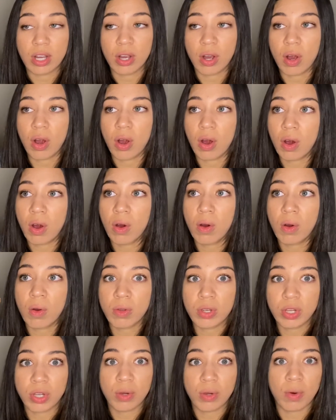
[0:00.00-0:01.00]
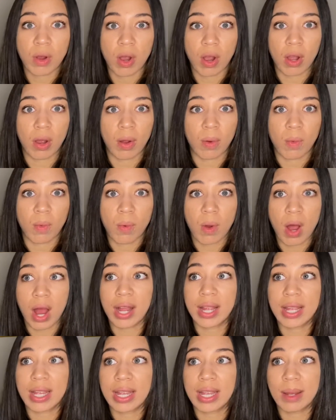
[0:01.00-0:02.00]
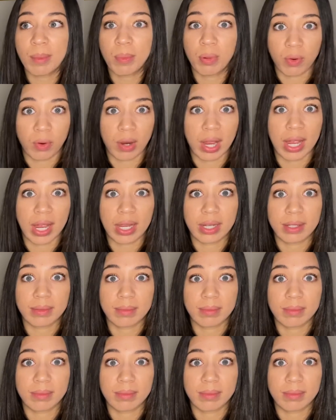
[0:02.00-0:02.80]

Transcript: oh, you are walking prey,